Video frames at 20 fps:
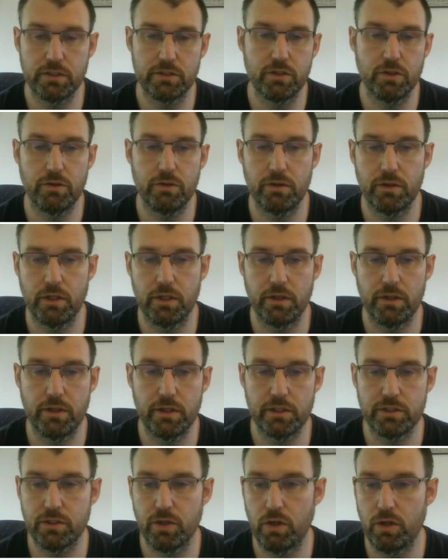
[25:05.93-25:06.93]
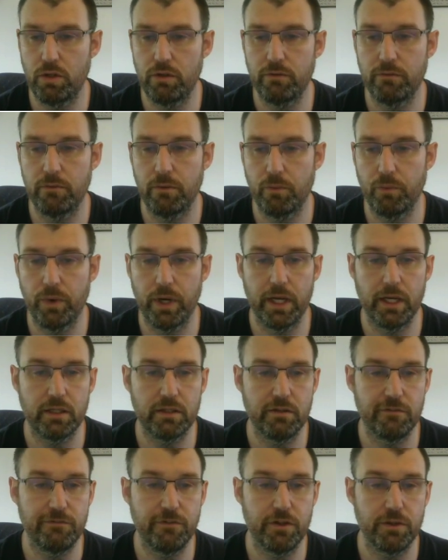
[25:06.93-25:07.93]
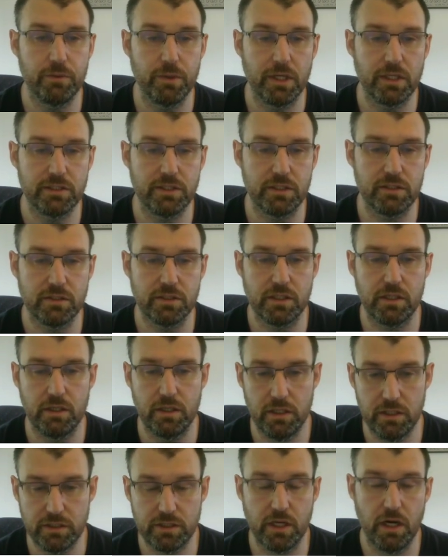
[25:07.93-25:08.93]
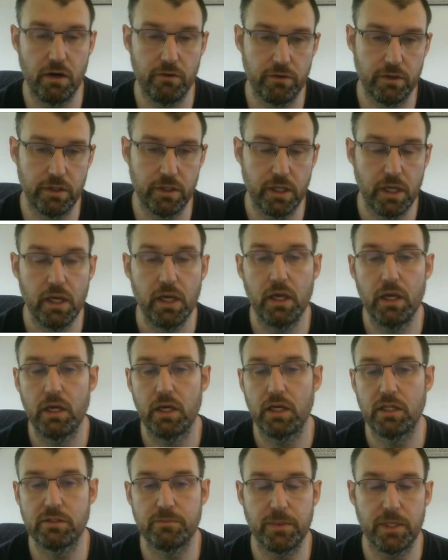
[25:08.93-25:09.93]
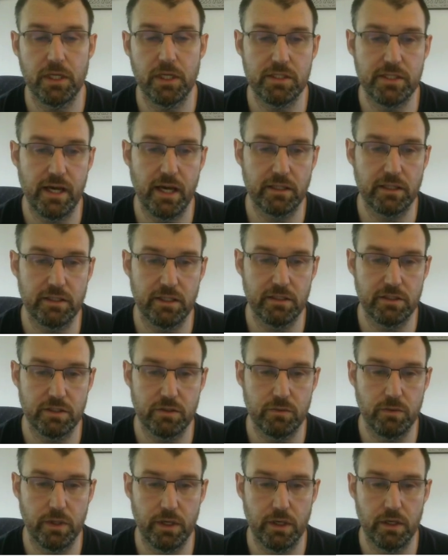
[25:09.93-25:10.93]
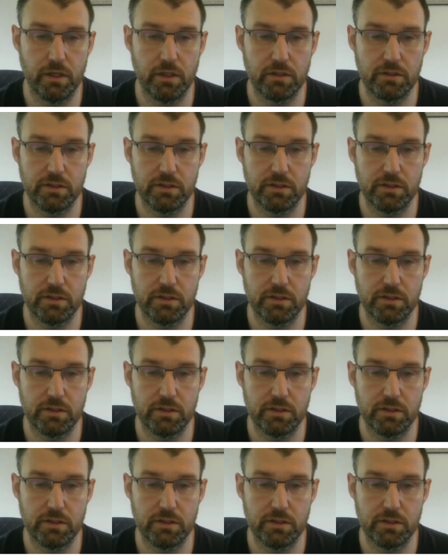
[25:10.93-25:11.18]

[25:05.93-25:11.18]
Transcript: So this whole rank, the fifth rank is covered. It's being attacked on the square.